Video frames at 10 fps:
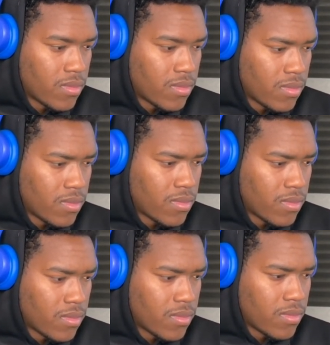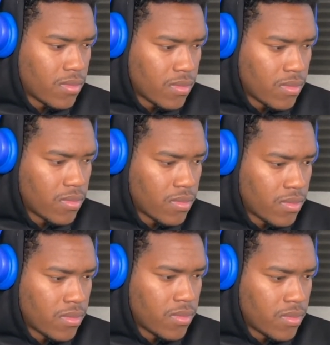Yeah, yeah,
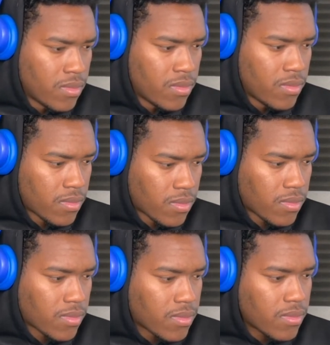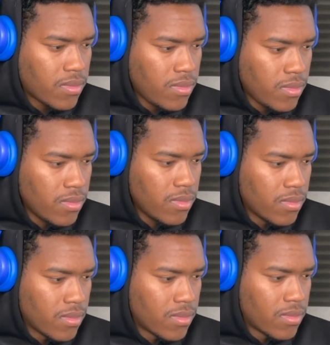yeah, yeah.
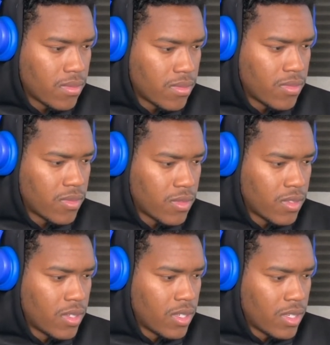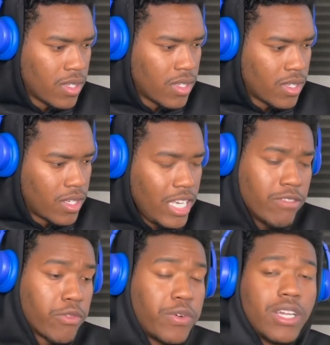Yeah, yeah. You get
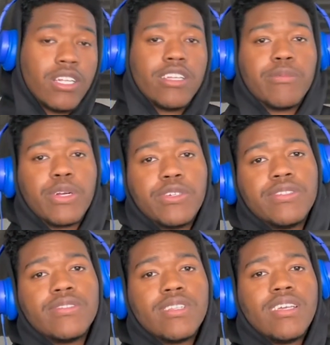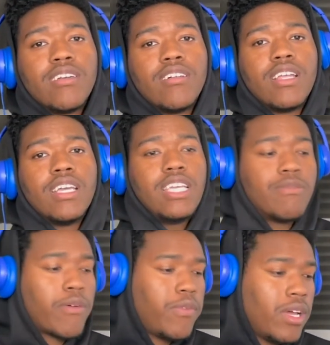my fun in there, bro. I ain't gonna lie. You get
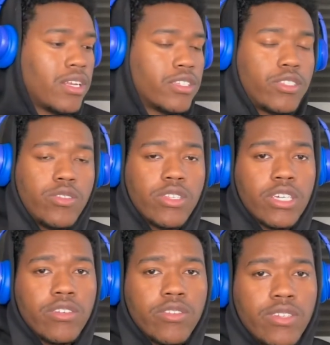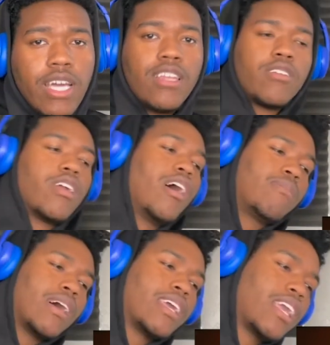my fun in the studio. Now, look, y'all, I'm not like